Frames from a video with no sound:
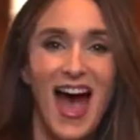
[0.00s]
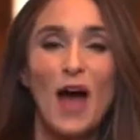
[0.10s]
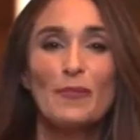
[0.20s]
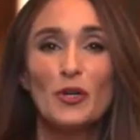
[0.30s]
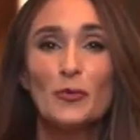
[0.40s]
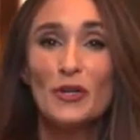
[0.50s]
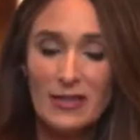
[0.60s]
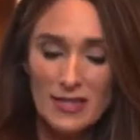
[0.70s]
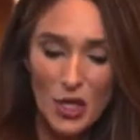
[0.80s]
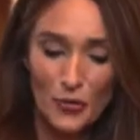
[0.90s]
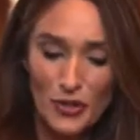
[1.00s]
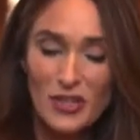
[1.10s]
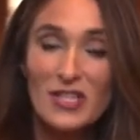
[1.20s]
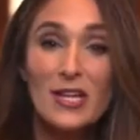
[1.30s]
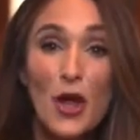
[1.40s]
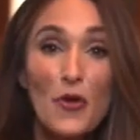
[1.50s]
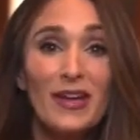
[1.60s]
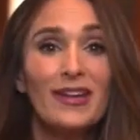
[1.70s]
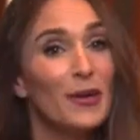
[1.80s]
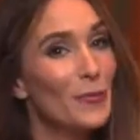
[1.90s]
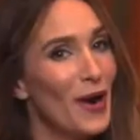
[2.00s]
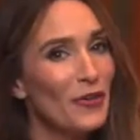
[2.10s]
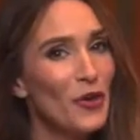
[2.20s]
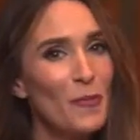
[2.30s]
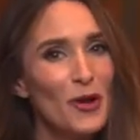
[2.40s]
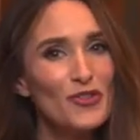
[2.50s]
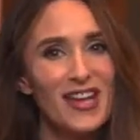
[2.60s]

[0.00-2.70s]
I'm gonna bring this over to the stove and get it browned on both